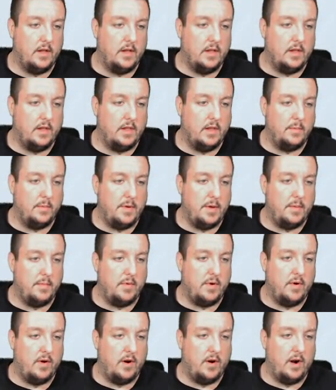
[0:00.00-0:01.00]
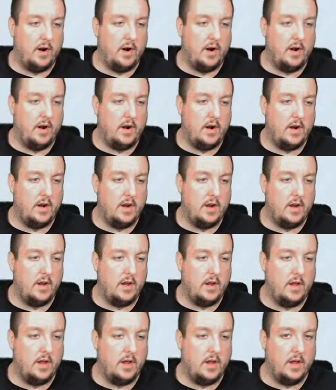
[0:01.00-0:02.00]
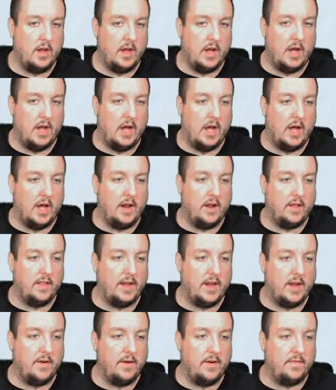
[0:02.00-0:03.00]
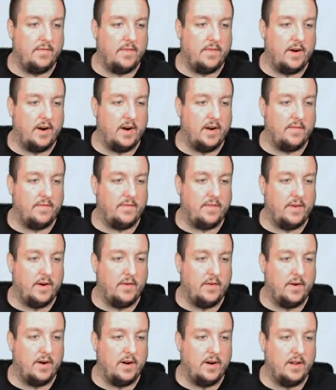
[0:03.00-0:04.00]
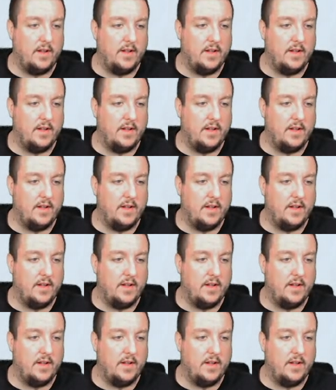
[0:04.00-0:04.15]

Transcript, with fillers: A little bit more. Uh, I don't think I went far enough forward.